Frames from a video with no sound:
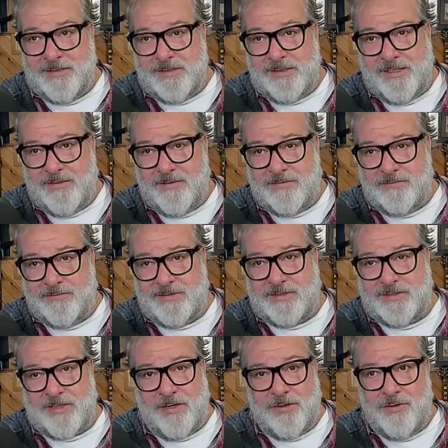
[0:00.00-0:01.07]
don't,
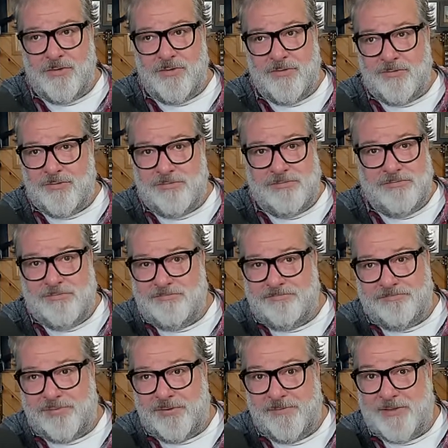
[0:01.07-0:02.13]
sow
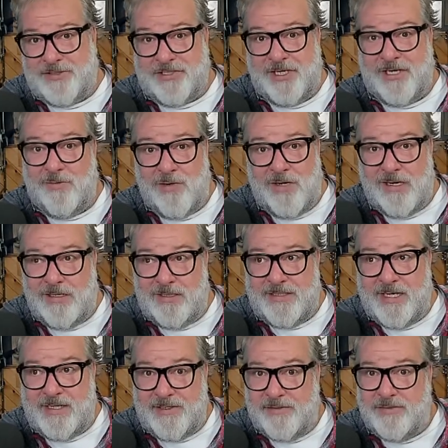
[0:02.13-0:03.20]
pretty much anywhere,
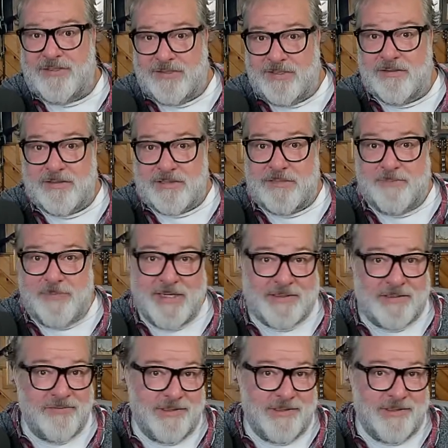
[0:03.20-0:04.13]
yet you still expect a